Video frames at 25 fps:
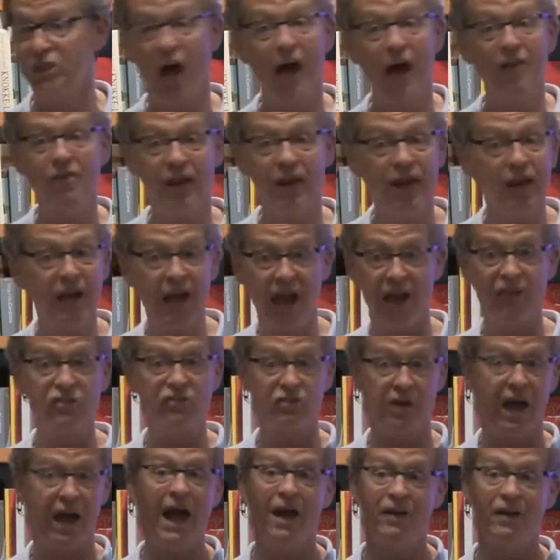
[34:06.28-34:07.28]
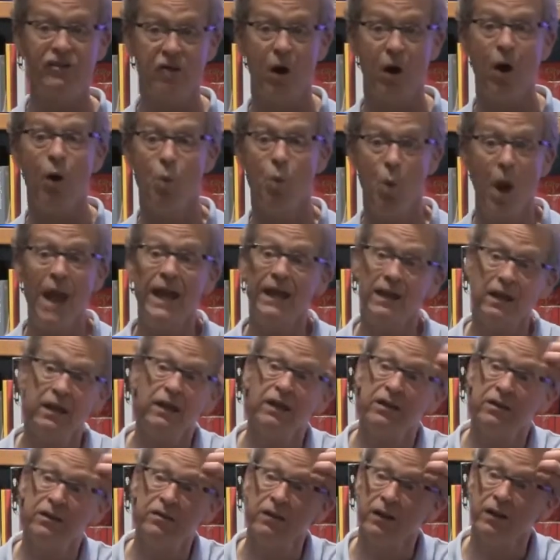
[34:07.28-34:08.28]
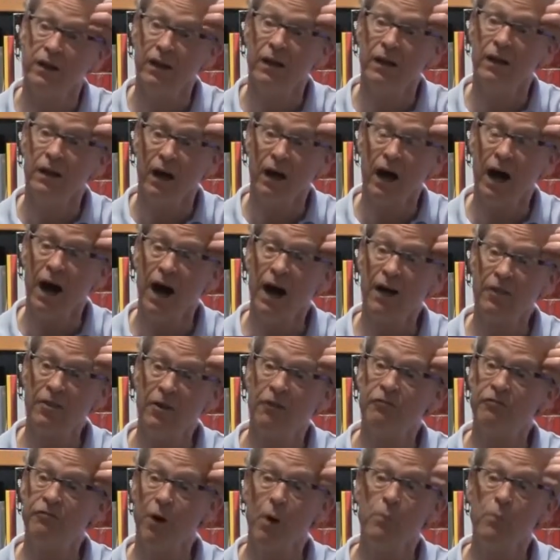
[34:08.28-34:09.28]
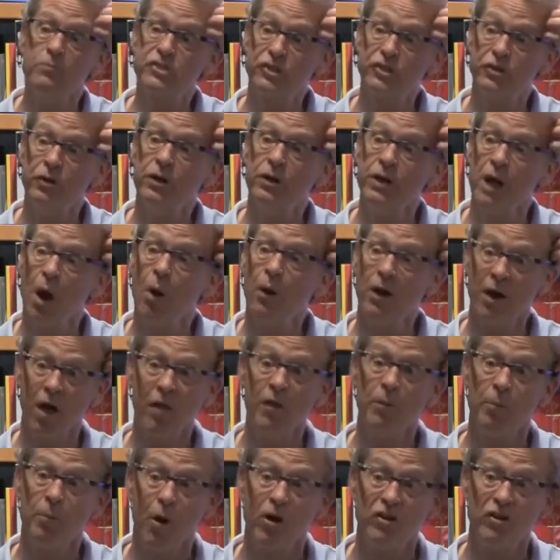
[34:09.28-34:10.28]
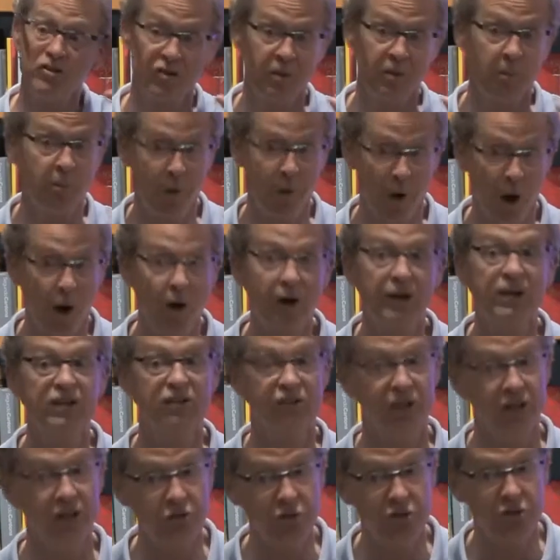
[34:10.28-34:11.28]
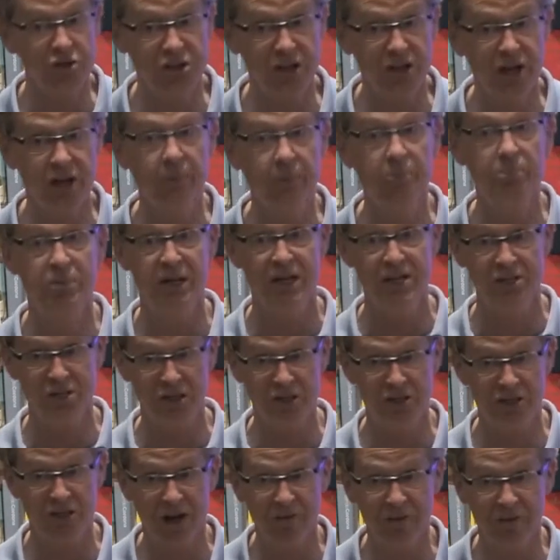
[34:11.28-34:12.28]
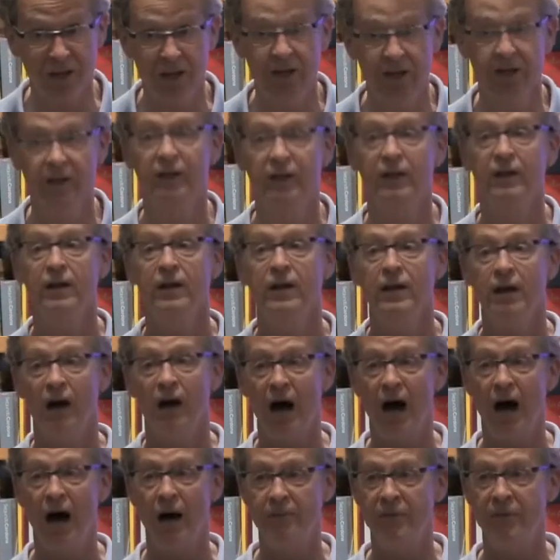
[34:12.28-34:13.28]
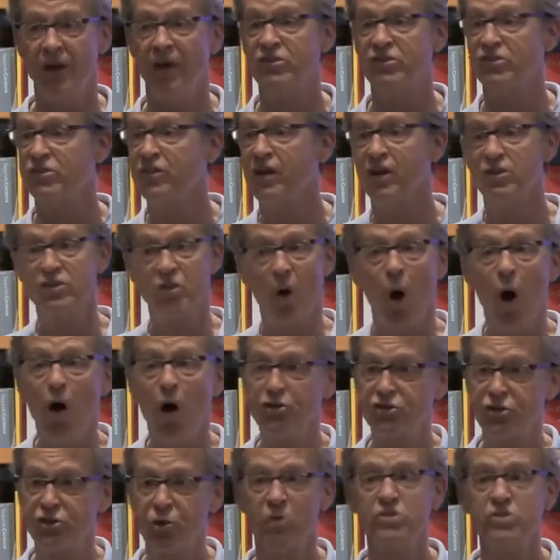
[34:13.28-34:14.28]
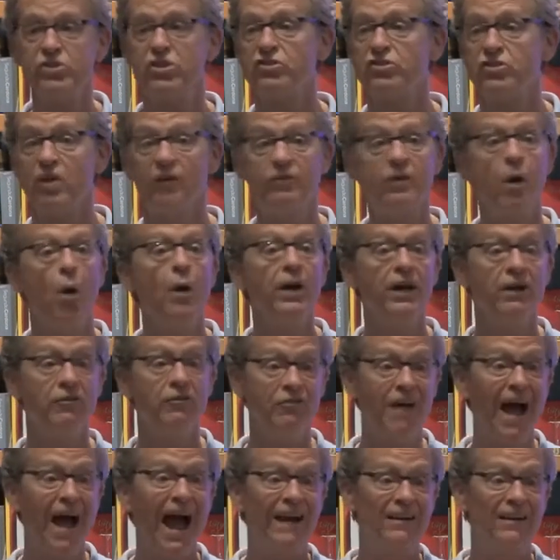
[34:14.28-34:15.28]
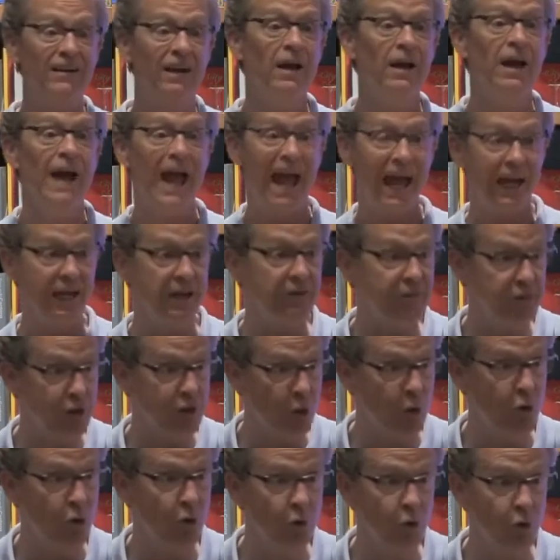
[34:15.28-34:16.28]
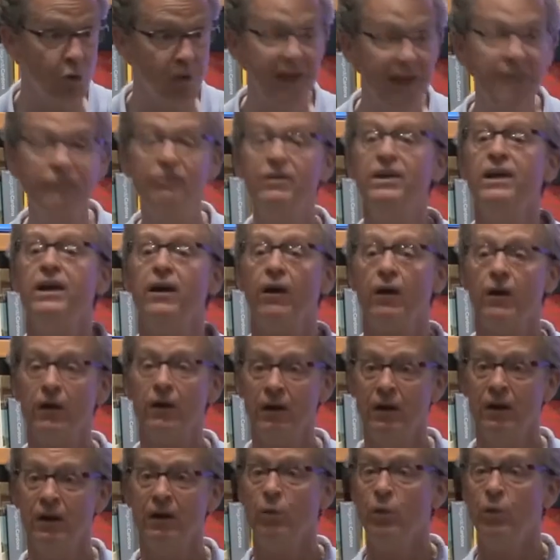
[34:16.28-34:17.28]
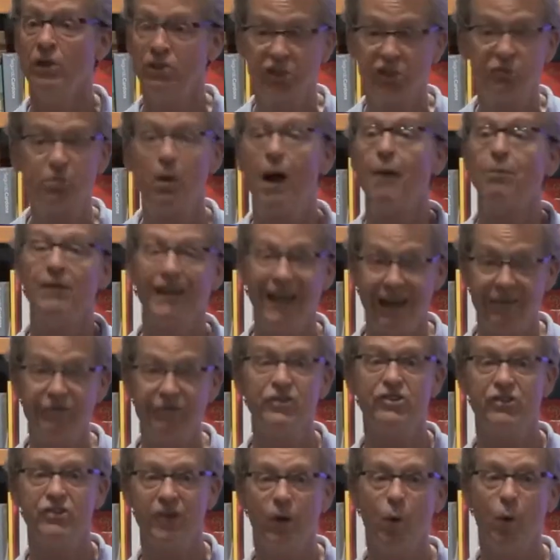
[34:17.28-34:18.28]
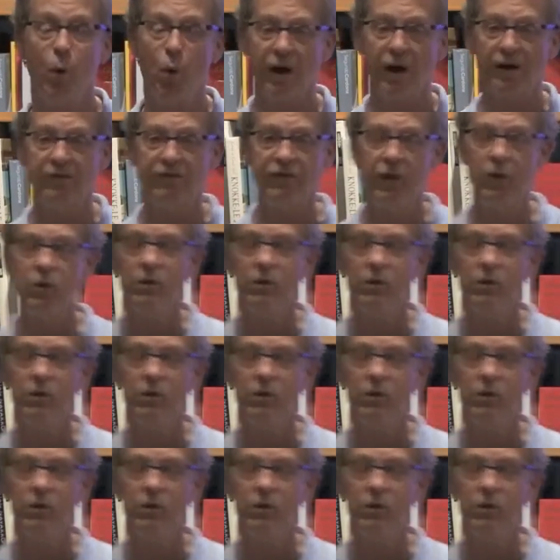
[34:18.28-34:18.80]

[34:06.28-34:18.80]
think has awakened the film studio and other parts. The park is interested in pieces of it. There's all sorts of stuff going. In fact, any of you who live here, which is probably every single one of you,